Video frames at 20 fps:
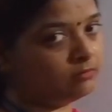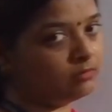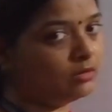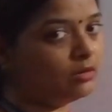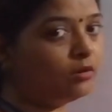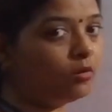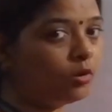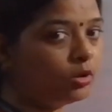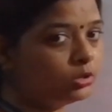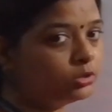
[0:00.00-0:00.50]

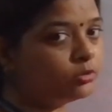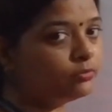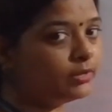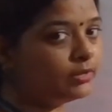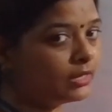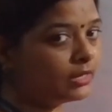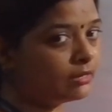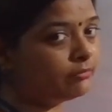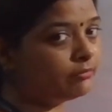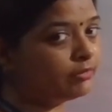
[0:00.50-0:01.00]
Although we
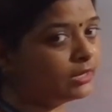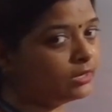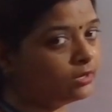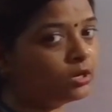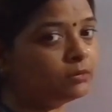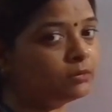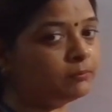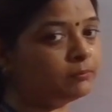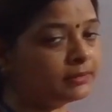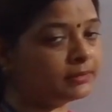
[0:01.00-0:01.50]
are
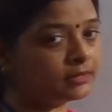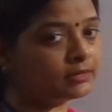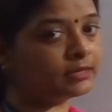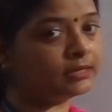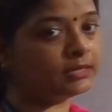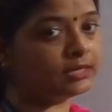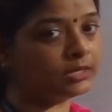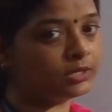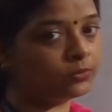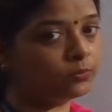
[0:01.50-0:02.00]
not making it
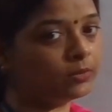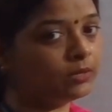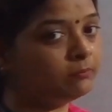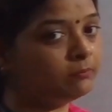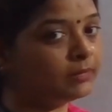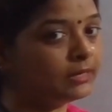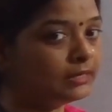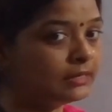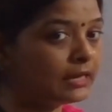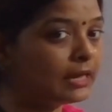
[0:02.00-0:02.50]
equal,
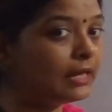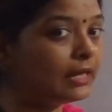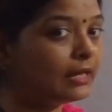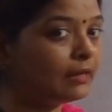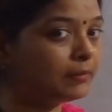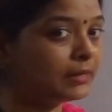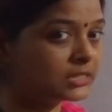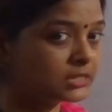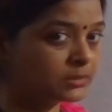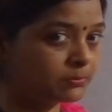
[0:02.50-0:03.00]
but I am
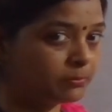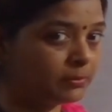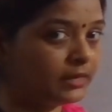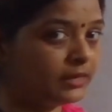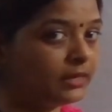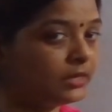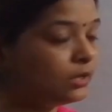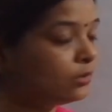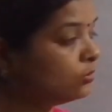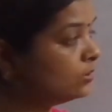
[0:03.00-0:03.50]

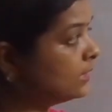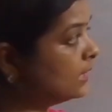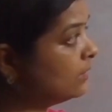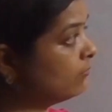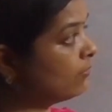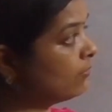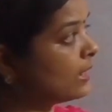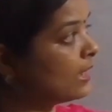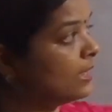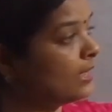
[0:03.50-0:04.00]
explaining you that
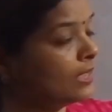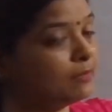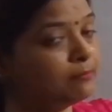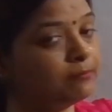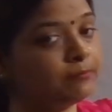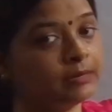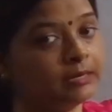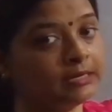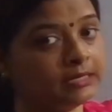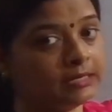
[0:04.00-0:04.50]
why I am
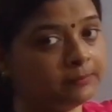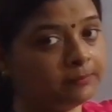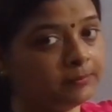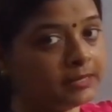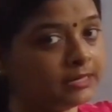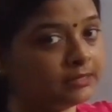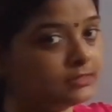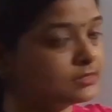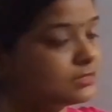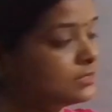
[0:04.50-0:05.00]

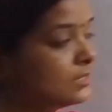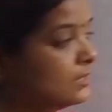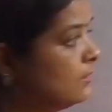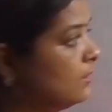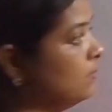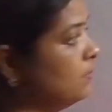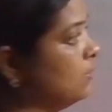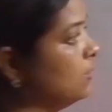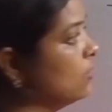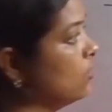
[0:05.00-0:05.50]
multiplying this
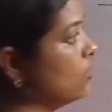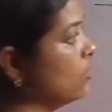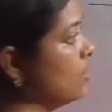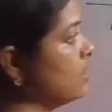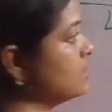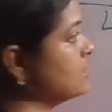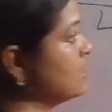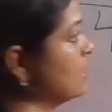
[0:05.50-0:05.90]
100, because